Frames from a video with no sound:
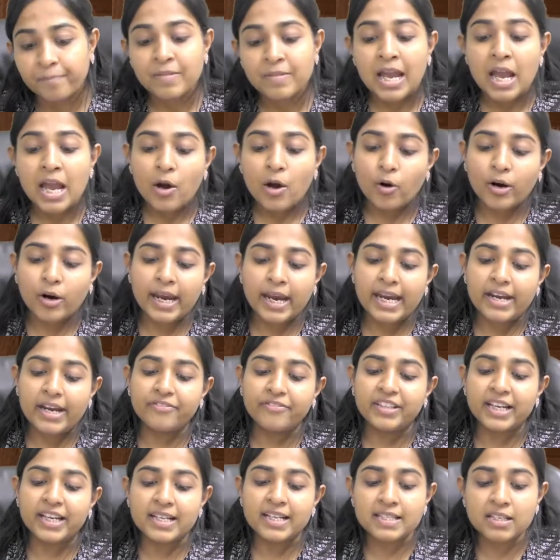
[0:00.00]
okay, if there
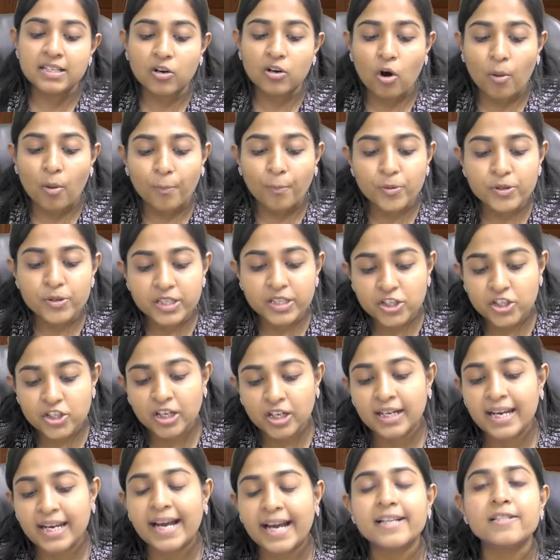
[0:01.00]
is a composition
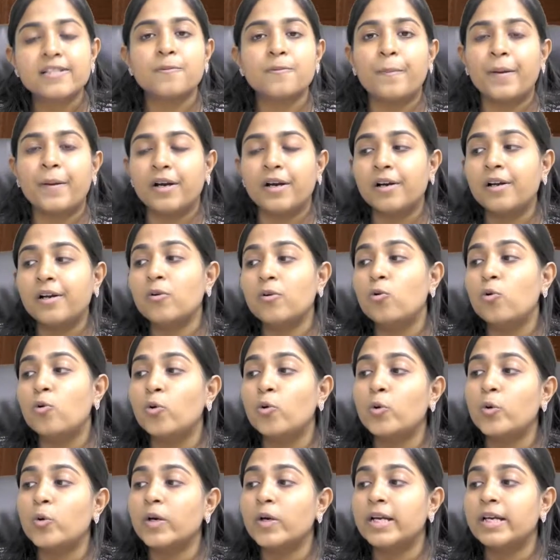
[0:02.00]
taxpayer who
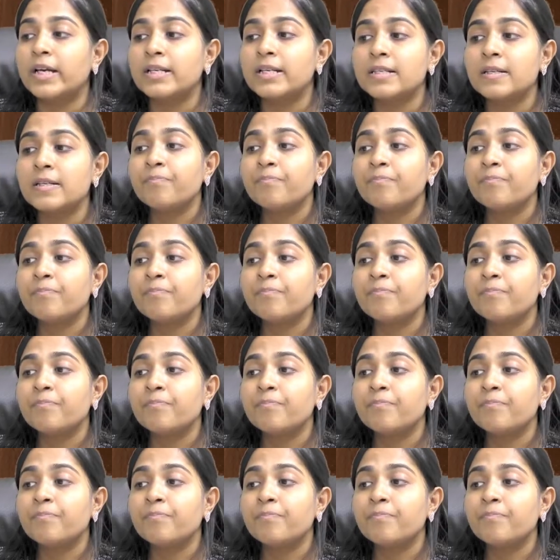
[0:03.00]
is